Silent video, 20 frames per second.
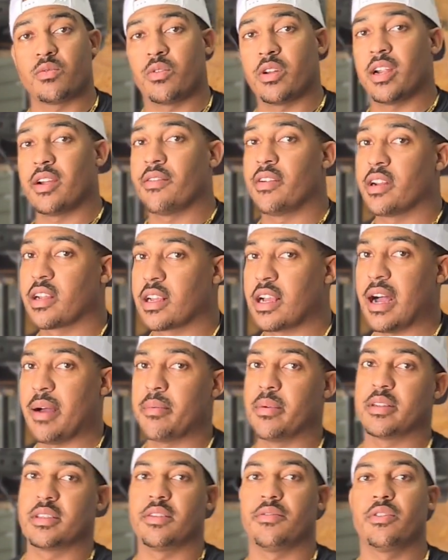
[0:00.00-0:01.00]
or whatever in the
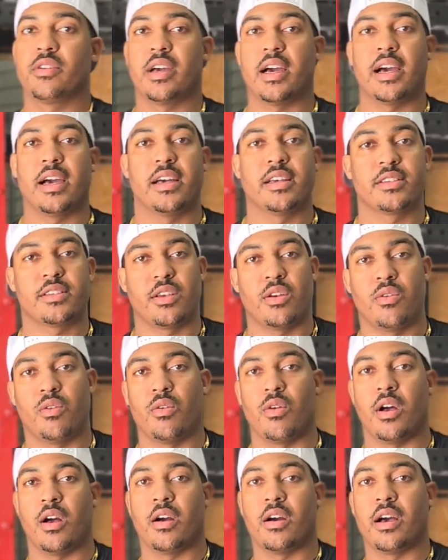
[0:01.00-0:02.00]
comments if you guys
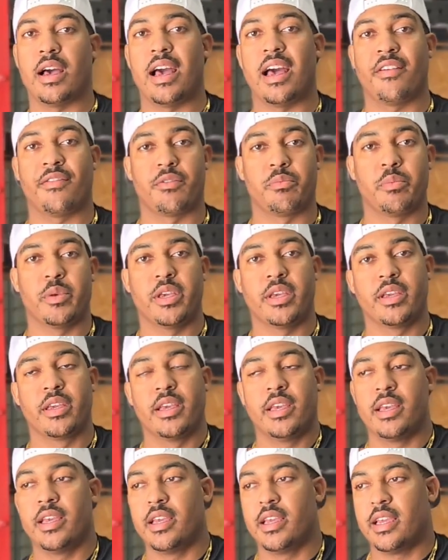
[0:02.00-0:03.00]
have for me,